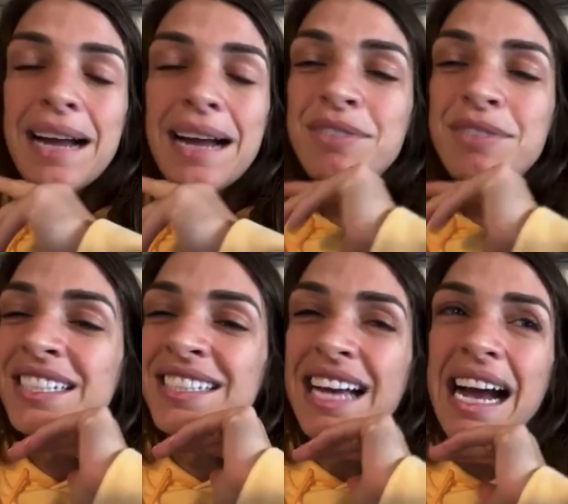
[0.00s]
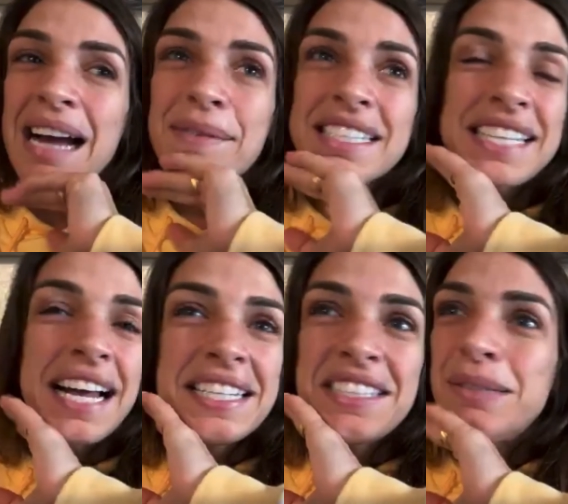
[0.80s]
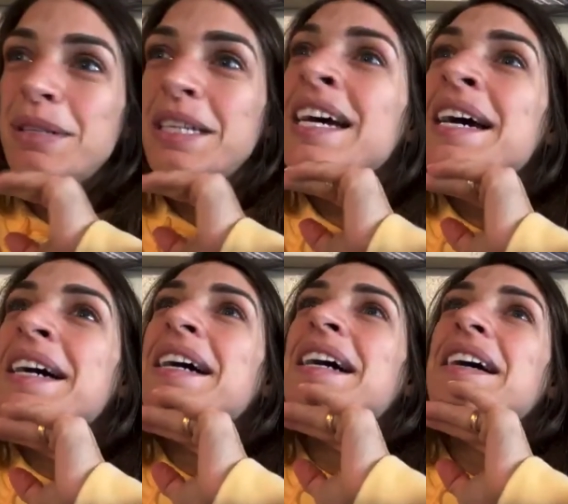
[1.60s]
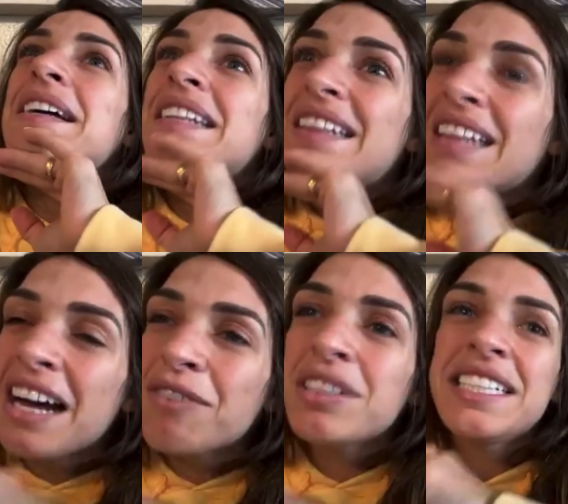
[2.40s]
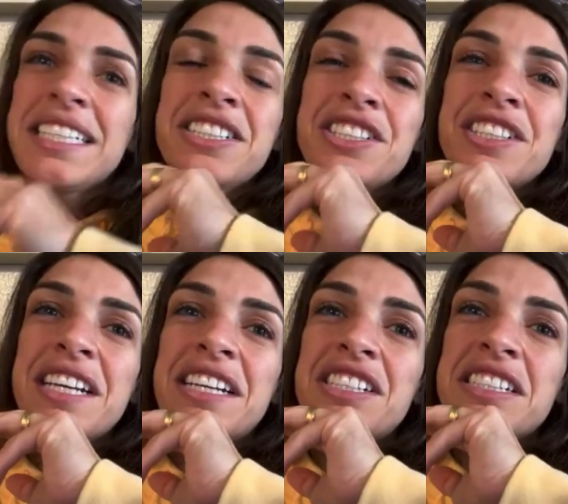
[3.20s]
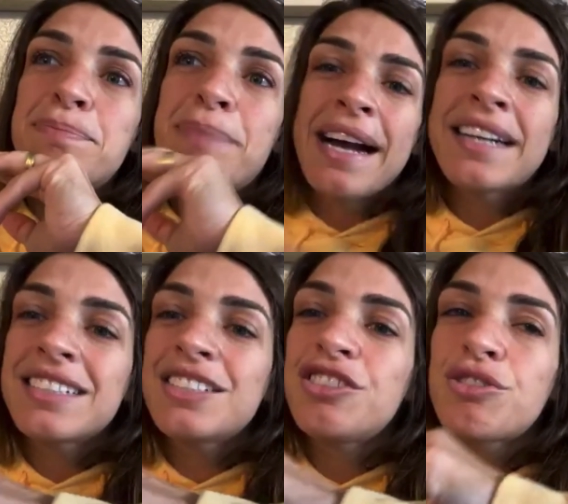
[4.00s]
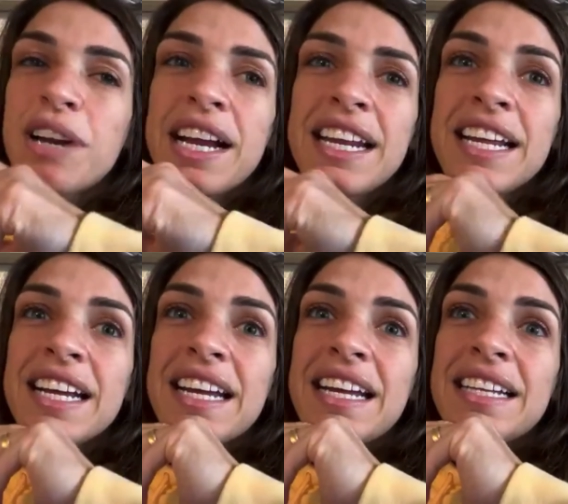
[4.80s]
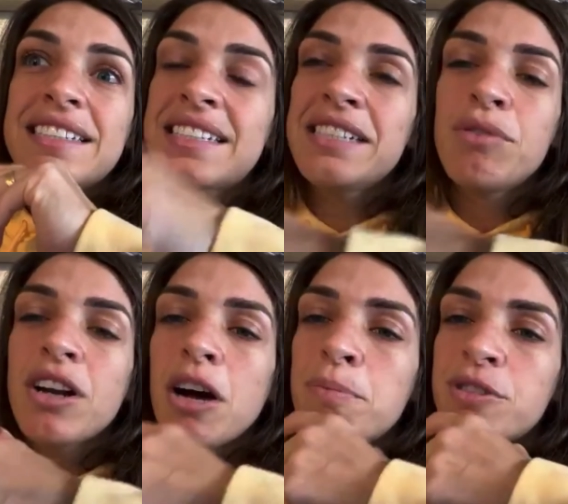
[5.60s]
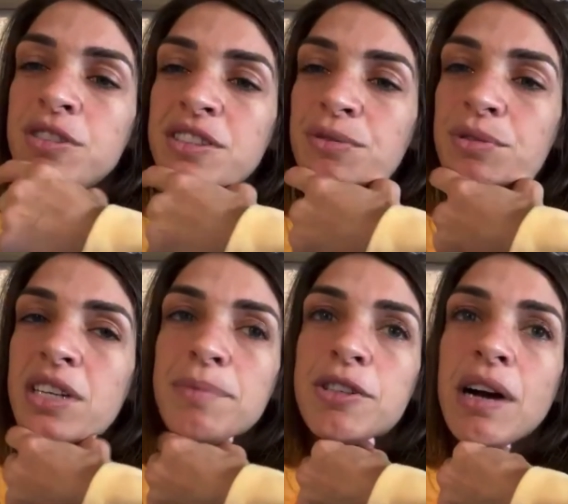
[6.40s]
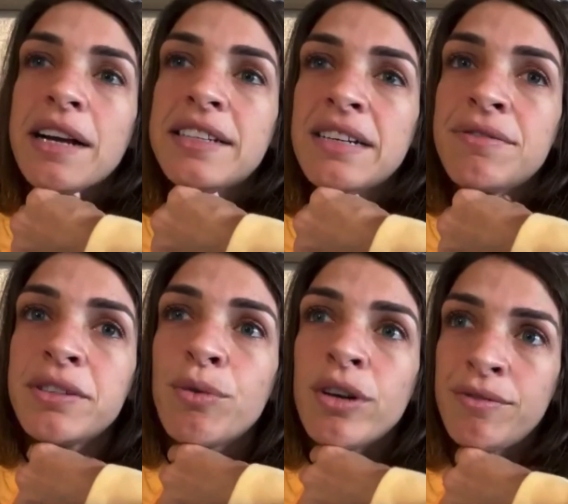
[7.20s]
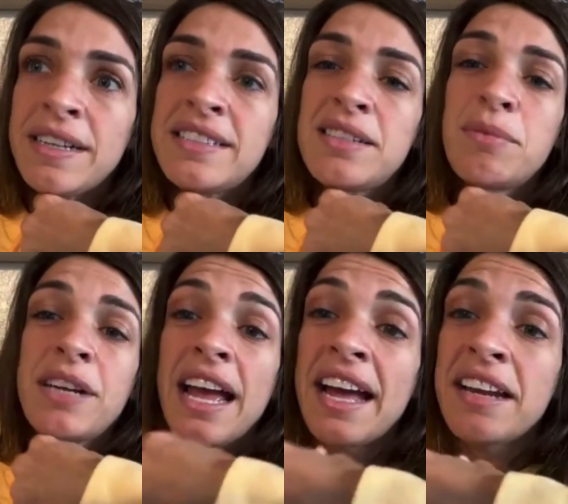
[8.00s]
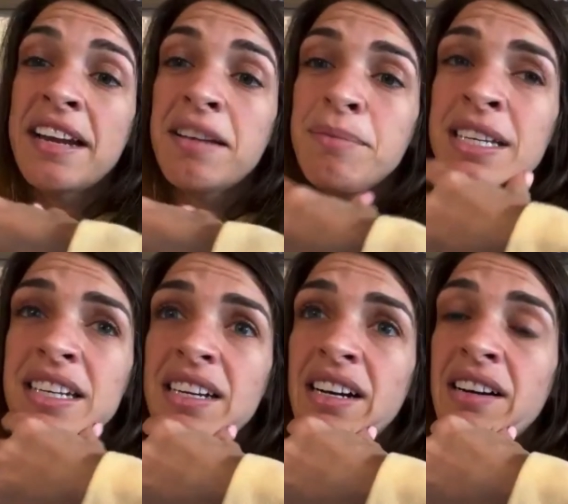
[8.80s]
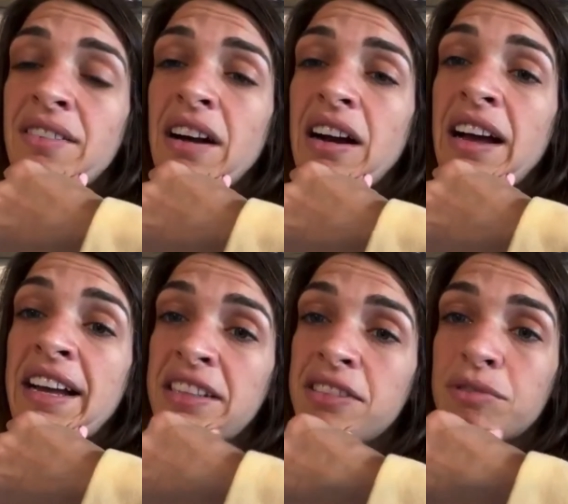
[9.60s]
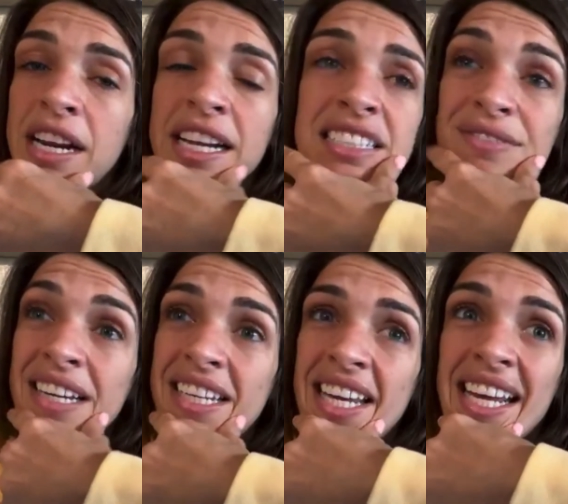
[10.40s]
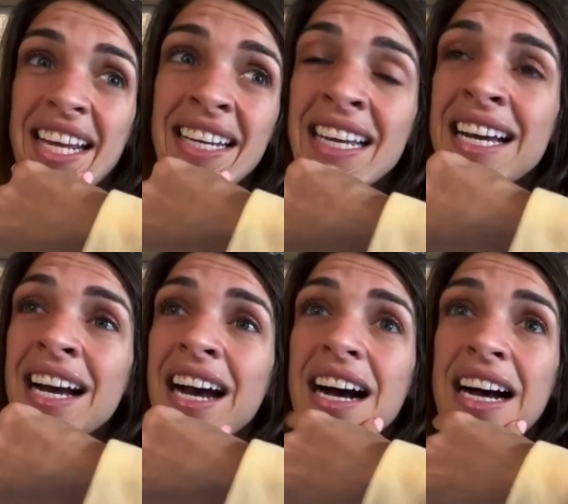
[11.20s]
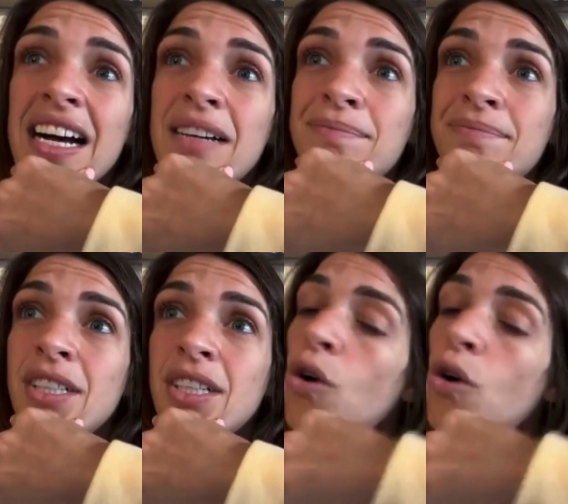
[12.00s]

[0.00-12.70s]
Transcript: I'm just I'm excited to be not really injured and just back to training and see what opportunities will come. You know, I definitely want to fight someone ahead of me, uh, ahead in the ranks if I can. Um, or